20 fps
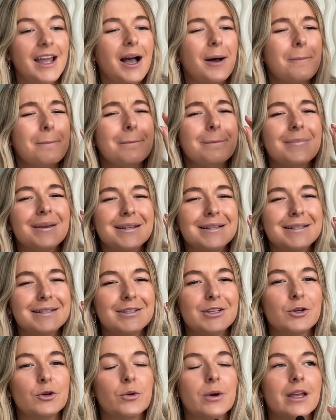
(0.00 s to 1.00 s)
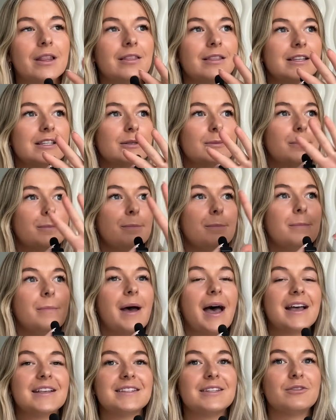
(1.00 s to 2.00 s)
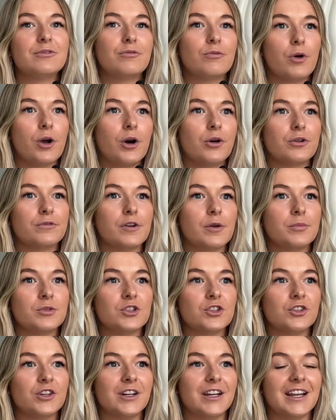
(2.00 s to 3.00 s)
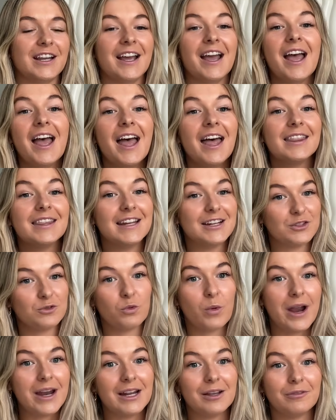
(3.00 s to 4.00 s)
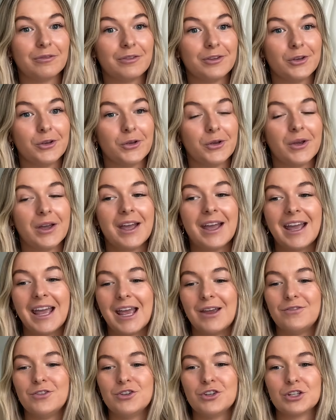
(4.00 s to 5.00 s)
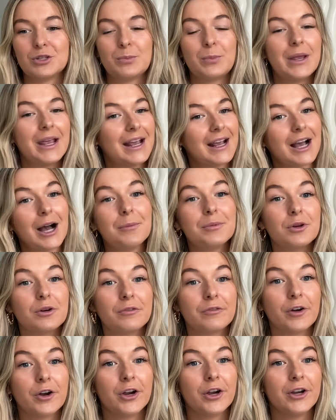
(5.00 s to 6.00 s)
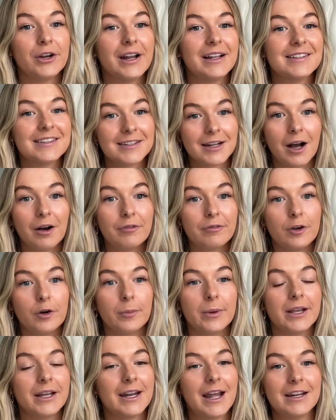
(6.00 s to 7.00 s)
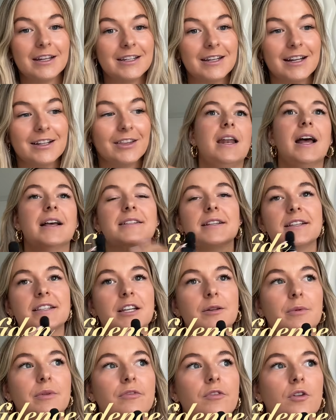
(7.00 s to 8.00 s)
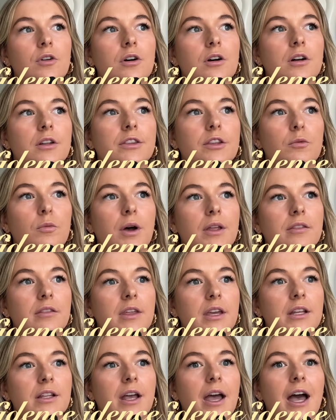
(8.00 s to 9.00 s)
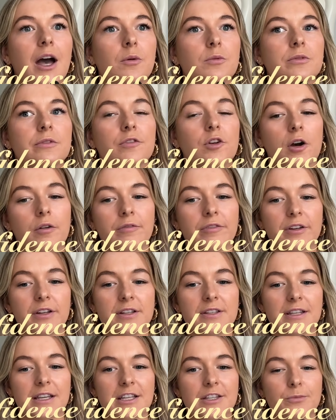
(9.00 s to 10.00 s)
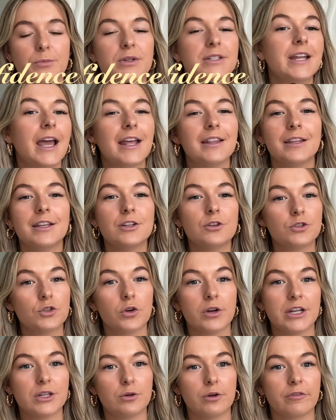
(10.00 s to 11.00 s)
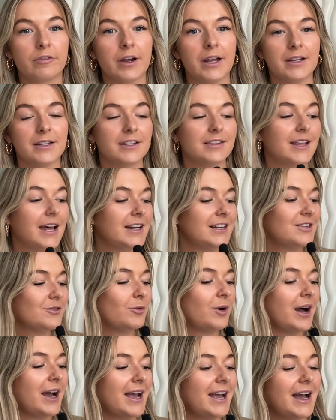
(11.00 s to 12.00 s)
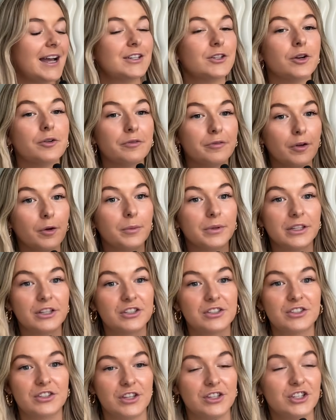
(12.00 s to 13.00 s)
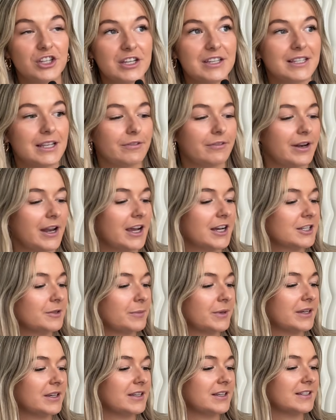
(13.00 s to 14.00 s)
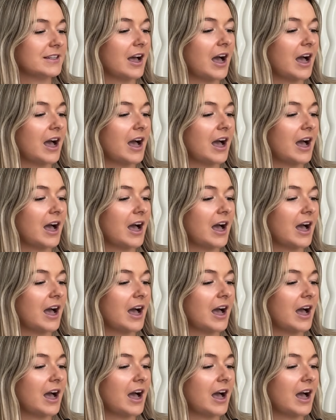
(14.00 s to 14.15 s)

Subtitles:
are minuscule in this massive world of opportunity that is waiting for you if you just pick up your phone and start filming and editing. And as I said before, the one thing that helps with confidence is pretend that you're talking to a friend. That is why I don't film with the G7X, because